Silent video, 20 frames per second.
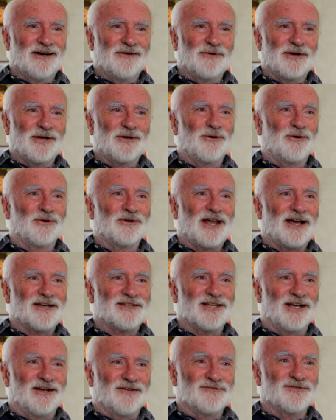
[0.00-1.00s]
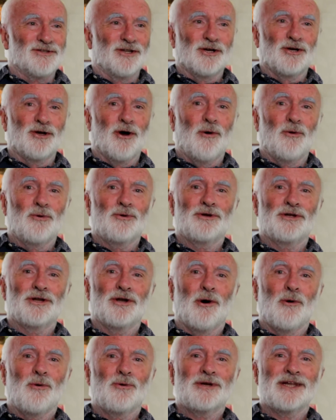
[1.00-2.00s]
We called ourselves the Golden
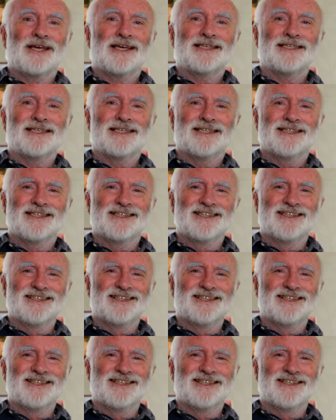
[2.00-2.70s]
Oldies.